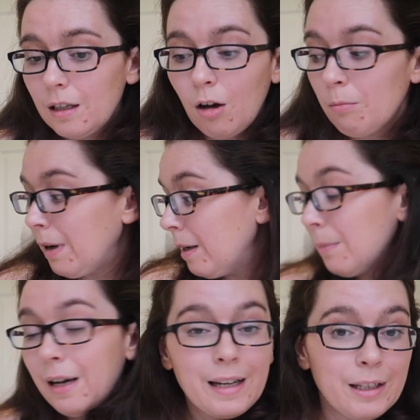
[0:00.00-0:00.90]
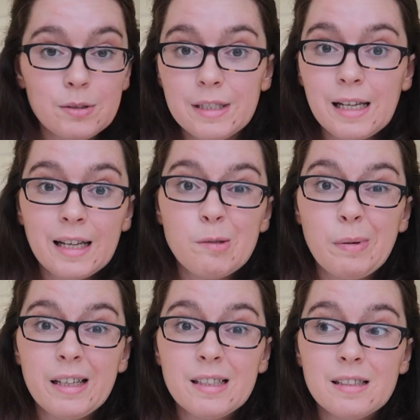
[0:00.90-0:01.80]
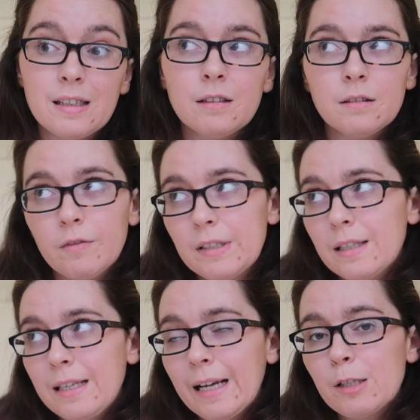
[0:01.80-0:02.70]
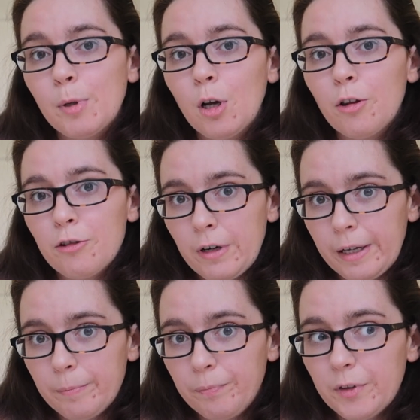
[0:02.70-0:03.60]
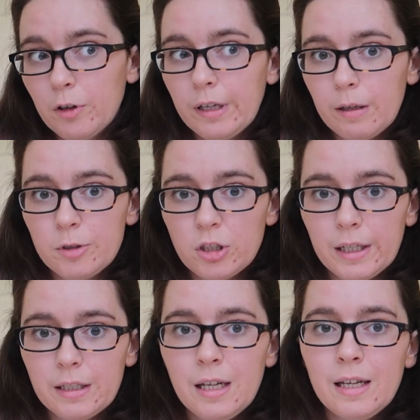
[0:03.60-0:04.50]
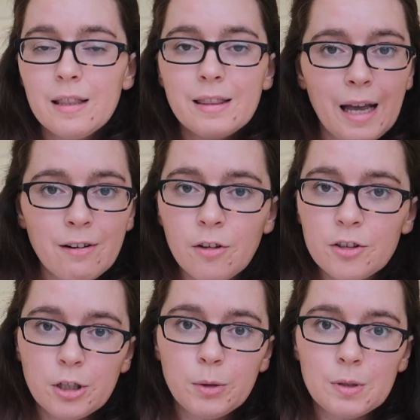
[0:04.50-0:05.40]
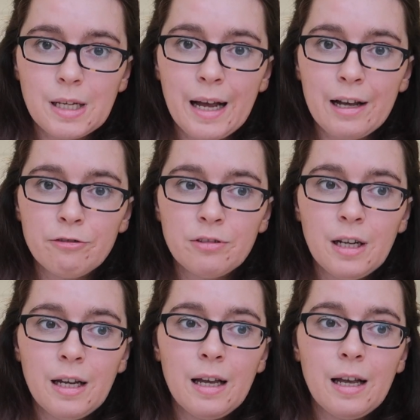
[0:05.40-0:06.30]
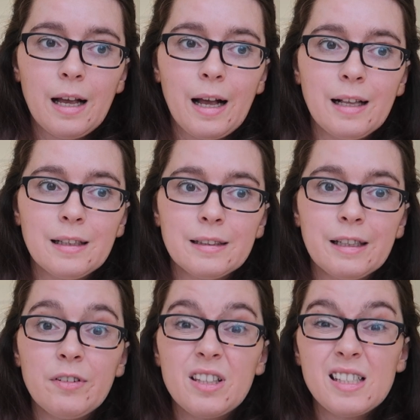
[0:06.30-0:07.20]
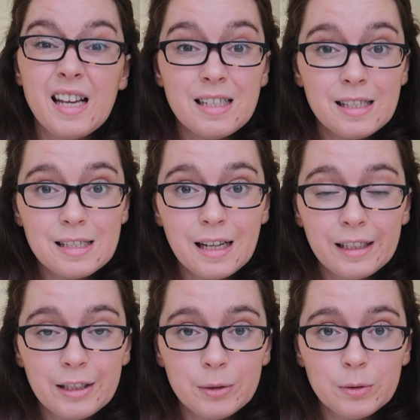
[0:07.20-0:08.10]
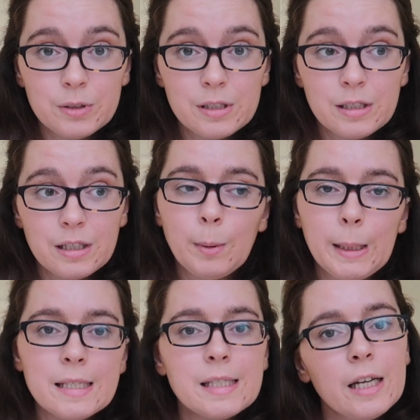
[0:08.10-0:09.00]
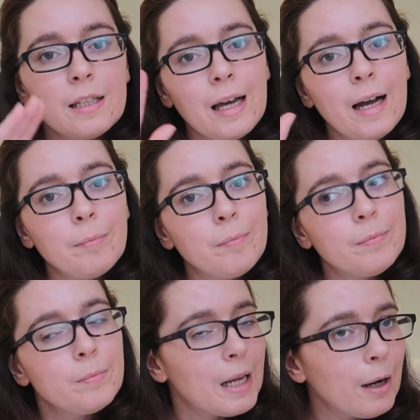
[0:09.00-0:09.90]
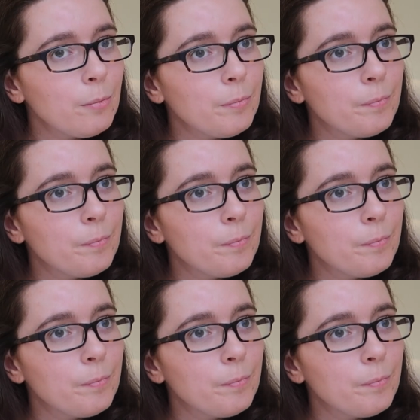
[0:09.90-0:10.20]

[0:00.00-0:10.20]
on my Mac I use Design Space, and obviously the Explore 3, the Cricut machine. They're all the tools I have. I'll give you the settings that I use. I will insert that now.